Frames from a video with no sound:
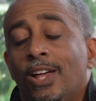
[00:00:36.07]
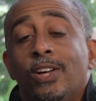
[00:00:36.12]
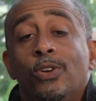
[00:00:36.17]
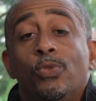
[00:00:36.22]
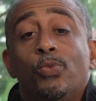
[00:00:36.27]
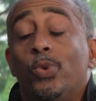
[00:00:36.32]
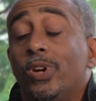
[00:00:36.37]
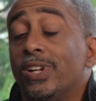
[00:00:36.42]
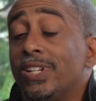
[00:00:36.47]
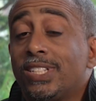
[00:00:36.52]

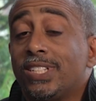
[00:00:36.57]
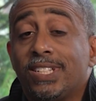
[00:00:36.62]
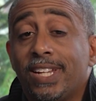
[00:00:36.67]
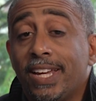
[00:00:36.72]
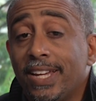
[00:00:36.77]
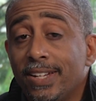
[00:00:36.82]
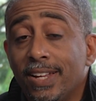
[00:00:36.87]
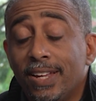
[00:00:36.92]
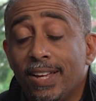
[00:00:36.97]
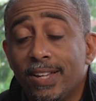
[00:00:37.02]
Real
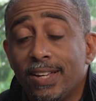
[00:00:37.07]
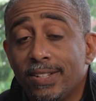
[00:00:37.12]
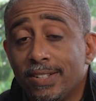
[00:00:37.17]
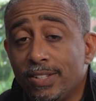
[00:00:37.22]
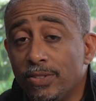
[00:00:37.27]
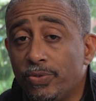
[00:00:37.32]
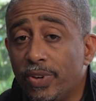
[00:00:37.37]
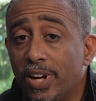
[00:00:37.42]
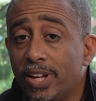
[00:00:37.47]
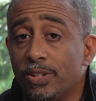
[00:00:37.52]
estate
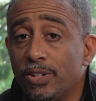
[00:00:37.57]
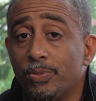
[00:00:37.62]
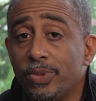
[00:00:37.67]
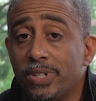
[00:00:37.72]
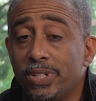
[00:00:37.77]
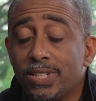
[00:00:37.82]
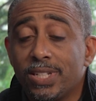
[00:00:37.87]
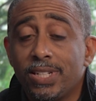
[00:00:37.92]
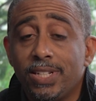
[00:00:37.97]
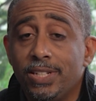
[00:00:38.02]

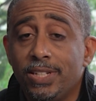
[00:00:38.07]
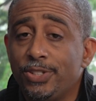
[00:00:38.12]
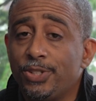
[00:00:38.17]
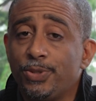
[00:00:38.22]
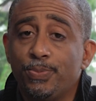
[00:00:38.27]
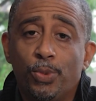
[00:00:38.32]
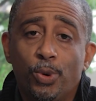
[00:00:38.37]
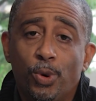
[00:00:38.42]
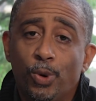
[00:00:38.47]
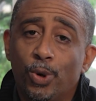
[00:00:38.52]
development is
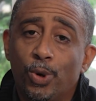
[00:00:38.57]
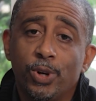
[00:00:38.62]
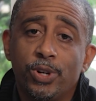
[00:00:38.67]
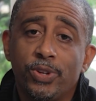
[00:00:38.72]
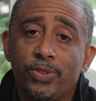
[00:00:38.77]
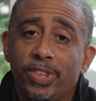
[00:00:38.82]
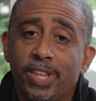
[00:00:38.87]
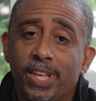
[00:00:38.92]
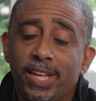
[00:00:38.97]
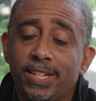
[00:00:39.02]
more
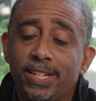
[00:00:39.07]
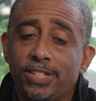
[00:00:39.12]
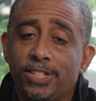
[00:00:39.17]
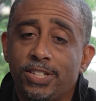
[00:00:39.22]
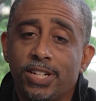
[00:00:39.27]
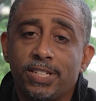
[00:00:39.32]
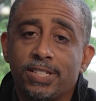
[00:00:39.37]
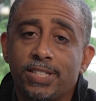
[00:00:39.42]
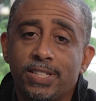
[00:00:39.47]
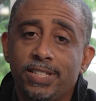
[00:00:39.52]
than
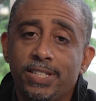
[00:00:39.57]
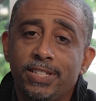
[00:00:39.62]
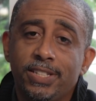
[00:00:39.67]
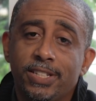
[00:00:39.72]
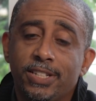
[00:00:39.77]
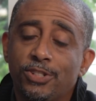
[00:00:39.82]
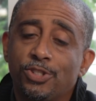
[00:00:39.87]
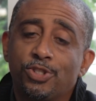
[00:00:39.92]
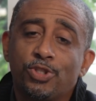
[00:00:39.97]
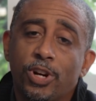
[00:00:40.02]
just the
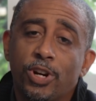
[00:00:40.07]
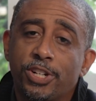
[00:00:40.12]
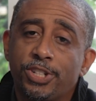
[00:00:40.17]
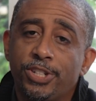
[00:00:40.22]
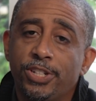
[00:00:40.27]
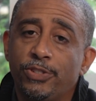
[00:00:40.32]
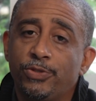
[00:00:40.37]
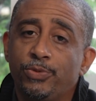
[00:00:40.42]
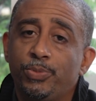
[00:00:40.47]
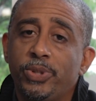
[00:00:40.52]
construction
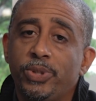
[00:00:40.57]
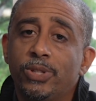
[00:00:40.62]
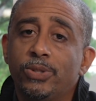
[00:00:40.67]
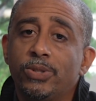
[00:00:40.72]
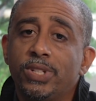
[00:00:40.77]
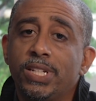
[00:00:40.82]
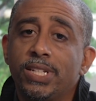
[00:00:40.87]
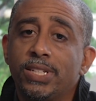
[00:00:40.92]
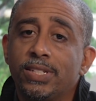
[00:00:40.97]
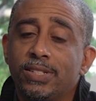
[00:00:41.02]
of
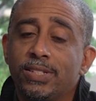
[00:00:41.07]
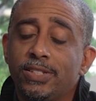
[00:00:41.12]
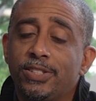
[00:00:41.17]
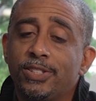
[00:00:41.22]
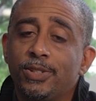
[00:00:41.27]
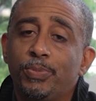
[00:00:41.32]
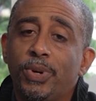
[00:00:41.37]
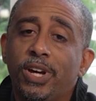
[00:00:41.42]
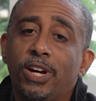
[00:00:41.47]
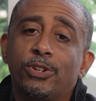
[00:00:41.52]
buildings. It's
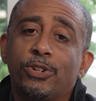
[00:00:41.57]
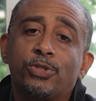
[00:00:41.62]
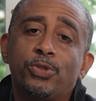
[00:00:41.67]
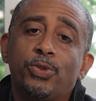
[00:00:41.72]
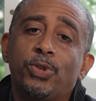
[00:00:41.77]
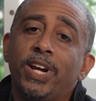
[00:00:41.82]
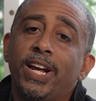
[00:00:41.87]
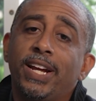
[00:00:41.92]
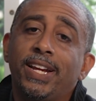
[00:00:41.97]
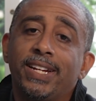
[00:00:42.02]
about
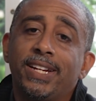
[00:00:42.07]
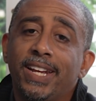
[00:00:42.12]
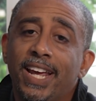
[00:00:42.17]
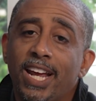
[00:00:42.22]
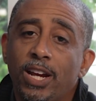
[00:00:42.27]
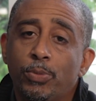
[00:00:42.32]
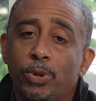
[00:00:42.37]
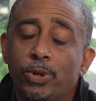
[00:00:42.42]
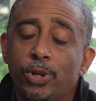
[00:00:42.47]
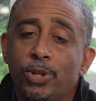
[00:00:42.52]
creating
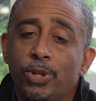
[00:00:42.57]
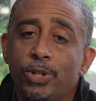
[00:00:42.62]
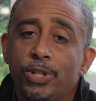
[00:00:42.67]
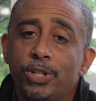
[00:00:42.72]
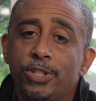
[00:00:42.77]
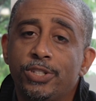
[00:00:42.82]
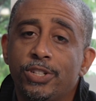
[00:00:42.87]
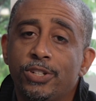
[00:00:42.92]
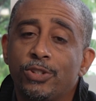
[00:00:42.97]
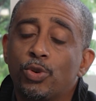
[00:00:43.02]

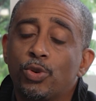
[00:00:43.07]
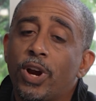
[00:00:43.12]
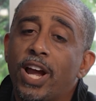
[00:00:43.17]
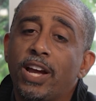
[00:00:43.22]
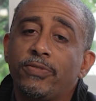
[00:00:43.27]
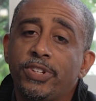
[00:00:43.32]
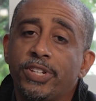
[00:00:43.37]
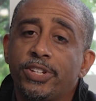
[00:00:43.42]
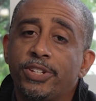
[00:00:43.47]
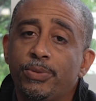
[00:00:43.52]
neighborhoods and
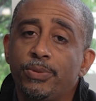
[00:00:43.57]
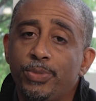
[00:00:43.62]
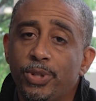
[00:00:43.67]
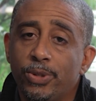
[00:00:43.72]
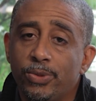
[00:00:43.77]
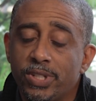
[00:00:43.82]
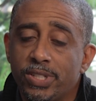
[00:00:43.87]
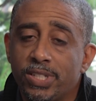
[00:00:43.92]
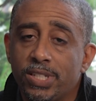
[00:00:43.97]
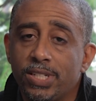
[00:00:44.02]
crafting
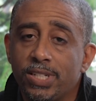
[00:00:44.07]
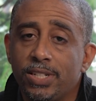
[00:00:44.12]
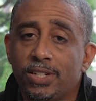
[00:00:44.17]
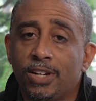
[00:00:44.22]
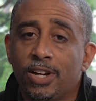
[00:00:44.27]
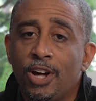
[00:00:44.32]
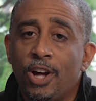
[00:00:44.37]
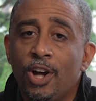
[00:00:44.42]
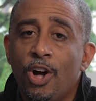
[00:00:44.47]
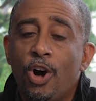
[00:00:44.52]
community,
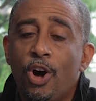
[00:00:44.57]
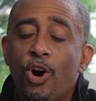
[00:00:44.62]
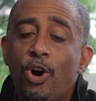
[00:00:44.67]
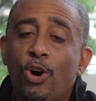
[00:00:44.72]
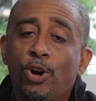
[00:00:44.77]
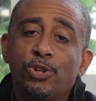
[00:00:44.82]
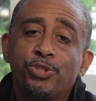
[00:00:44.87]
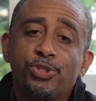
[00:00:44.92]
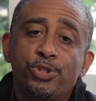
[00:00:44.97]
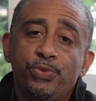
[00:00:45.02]

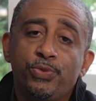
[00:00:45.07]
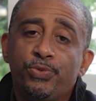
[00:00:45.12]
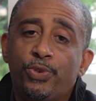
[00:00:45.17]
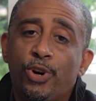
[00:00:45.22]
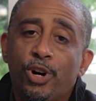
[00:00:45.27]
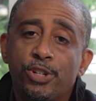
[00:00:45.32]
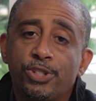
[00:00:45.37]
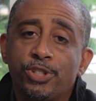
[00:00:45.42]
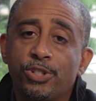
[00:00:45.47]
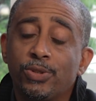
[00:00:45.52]
all to
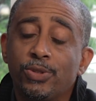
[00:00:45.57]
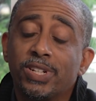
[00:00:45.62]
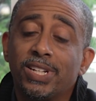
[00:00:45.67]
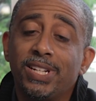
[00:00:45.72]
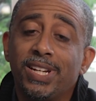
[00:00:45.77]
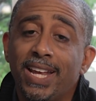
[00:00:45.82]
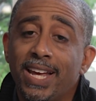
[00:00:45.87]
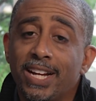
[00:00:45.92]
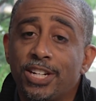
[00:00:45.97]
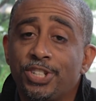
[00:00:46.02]
foster a
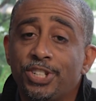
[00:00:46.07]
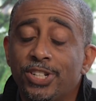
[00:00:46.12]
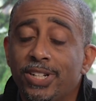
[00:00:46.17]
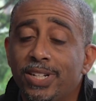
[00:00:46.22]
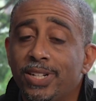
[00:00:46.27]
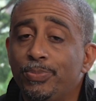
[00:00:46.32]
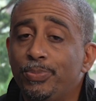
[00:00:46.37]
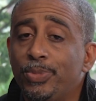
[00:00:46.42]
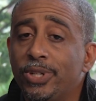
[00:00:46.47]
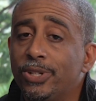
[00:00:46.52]
connection
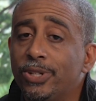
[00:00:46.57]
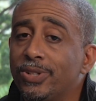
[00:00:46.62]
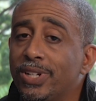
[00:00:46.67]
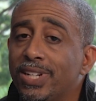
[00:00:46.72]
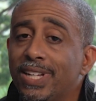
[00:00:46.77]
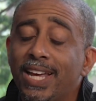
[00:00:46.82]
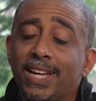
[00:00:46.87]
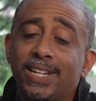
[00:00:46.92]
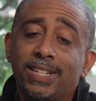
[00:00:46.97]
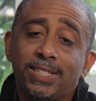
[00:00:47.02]
and build a
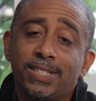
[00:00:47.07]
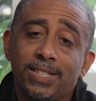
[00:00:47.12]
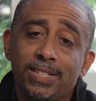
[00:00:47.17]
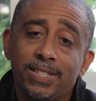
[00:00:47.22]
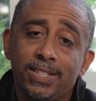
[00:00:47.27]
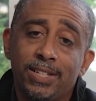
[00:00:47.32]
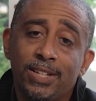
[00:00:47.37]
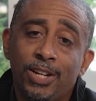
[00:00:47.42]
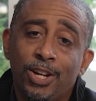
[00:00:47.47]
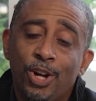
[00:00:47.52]

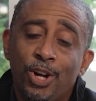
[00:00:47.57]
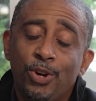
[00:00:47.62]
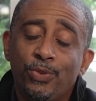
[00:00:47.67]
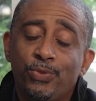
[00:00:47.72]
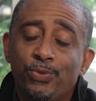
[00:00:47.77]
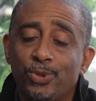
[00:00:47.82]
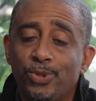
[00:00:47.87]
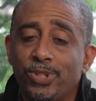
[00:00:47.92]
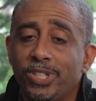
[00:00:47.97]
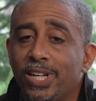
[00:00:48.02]
legacy
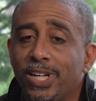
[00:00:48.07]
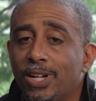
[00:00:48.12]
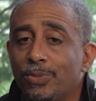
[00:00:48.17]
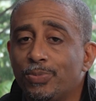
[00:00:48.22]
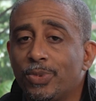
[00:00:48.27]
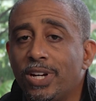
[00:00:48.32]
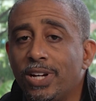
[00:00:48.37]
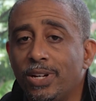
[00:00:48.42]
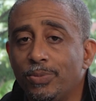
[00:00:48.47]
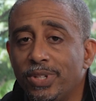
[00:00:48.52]
for the
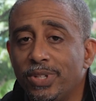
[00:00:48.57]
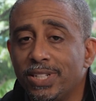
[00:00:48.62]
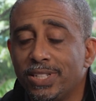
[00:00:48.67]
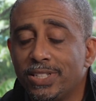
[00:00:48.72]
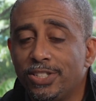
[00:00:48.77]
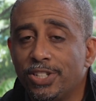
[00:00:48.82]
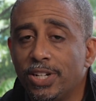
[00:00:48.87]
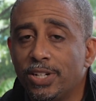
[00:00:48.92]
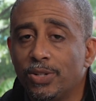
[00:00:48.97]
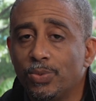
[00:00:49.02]
upcoming
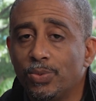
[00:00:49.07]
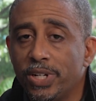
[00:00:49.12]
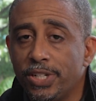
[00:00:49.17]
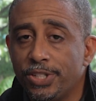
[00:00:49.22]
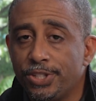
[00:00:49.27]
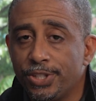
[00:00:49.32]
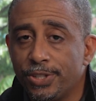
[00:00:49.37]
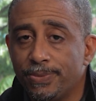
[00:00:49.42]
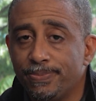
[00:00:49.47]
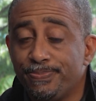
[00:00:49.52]

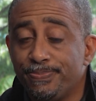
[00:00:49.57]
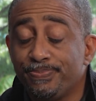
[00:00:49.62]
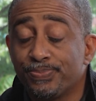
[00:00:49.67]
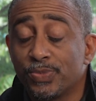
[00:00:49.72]
generation.